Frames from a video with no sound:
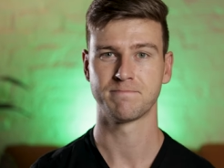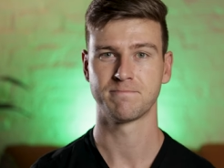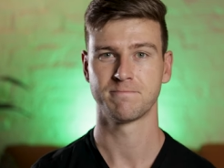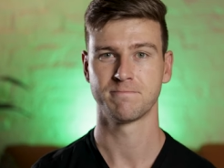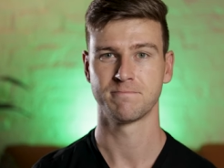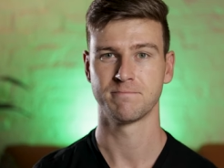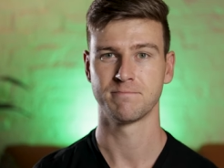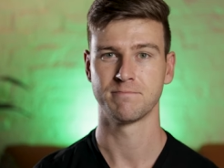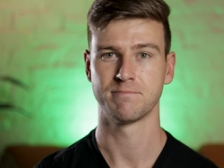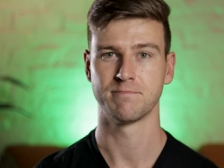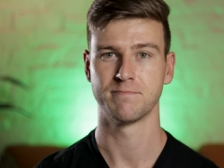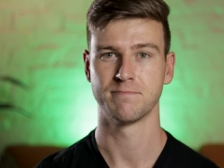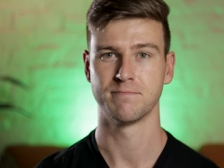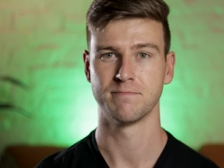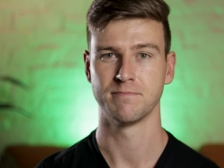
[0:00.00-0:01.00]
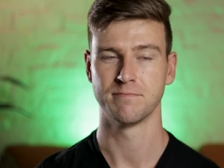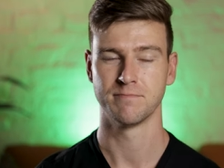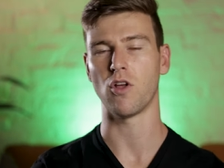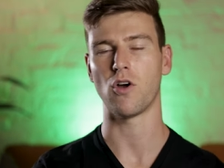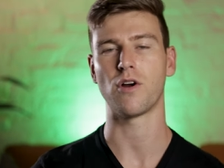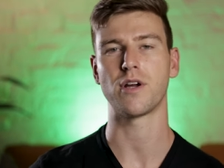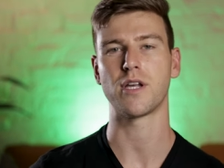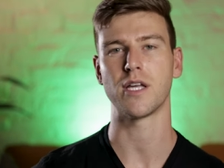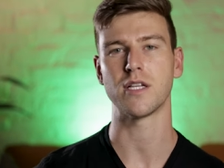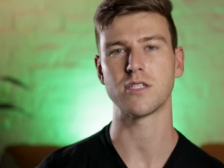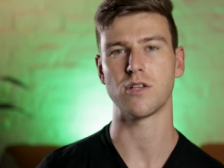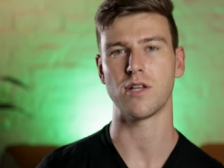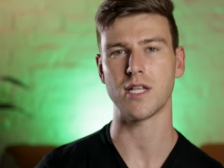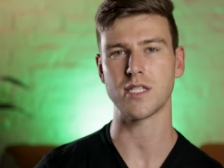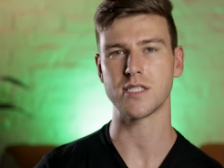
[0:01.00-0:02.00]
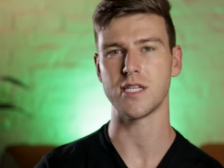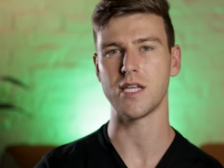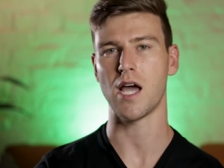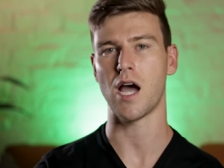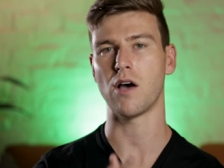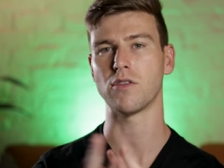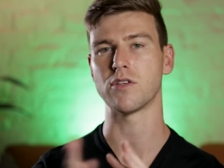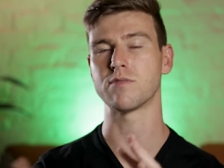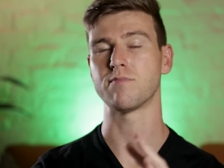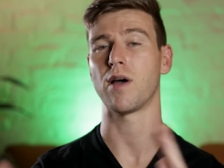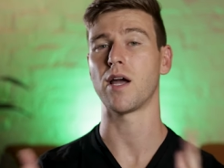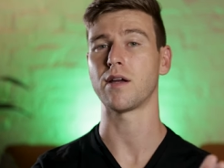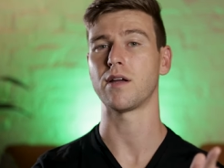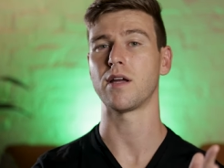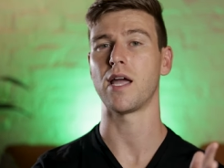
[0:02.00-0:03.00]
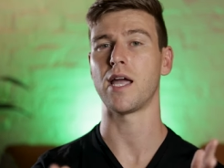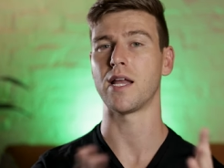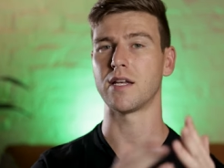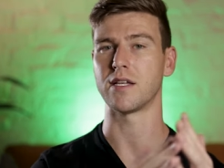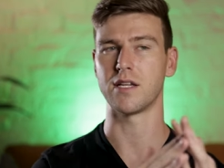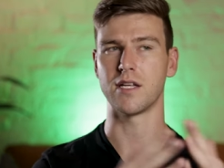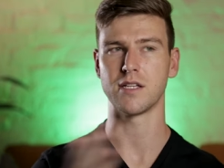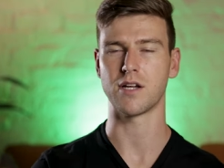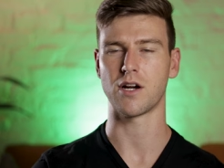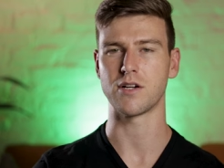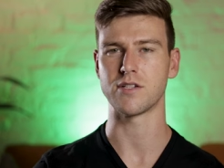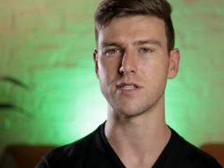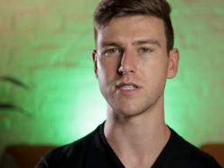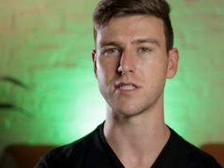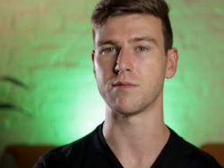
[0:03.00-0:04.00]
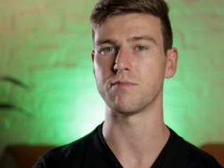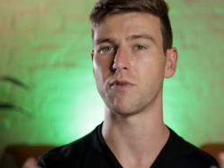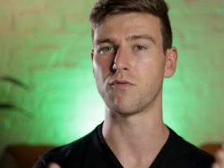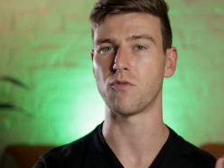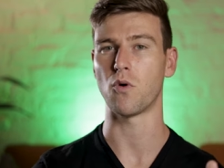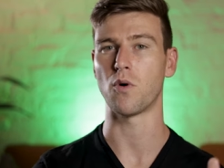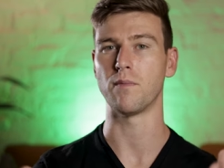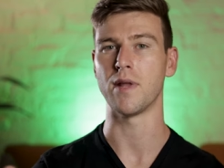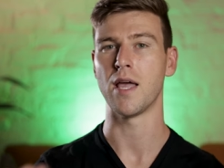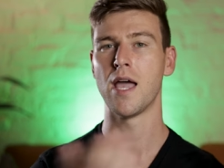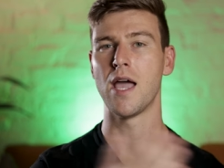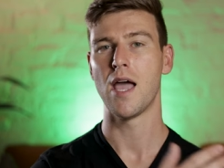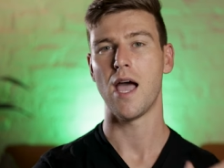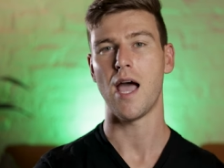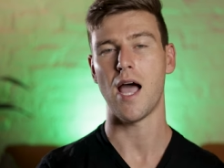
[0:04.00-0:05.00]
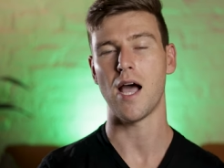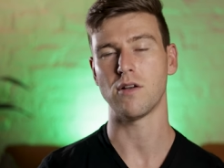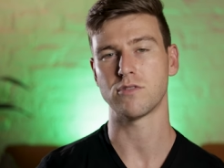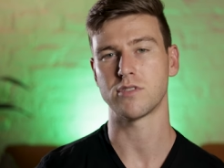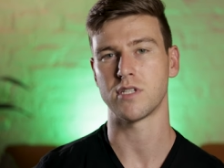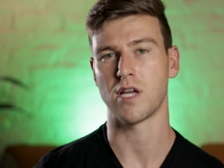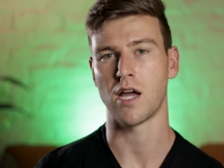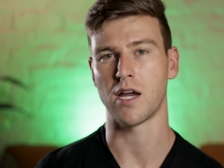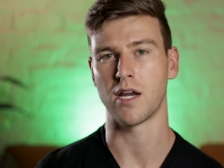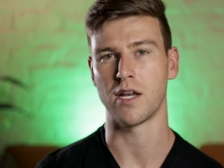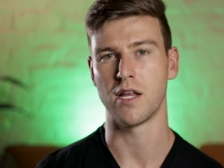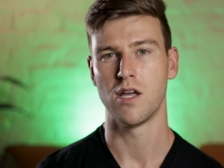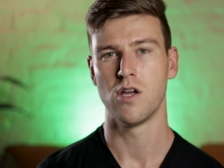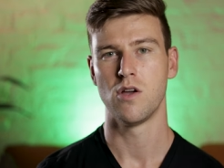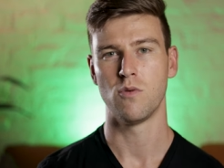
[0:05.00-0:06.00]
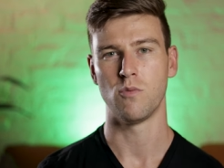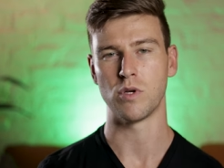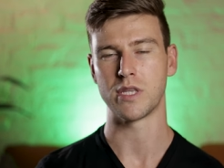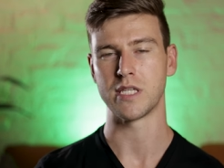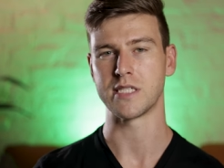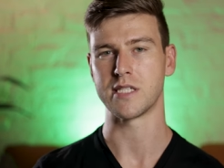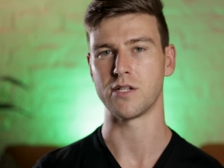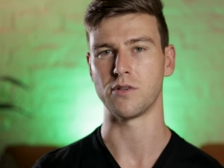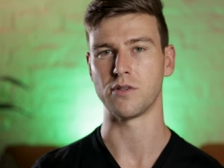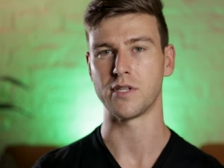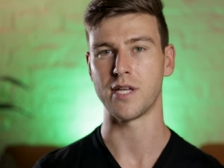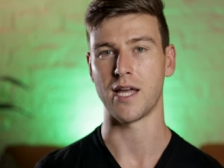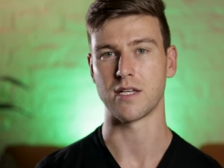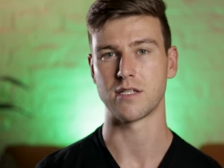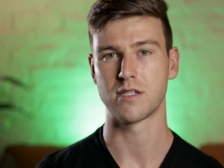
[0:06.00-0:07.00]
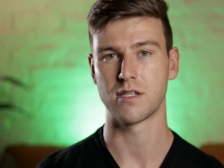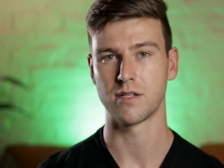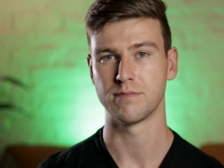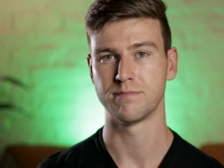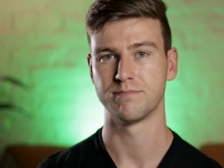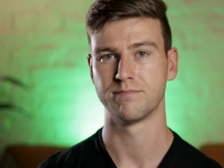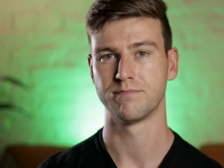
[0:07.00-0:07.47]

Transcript: Now, of course, this is a vlogger kit, so let's see how this mic and entire system performed outside with this little test.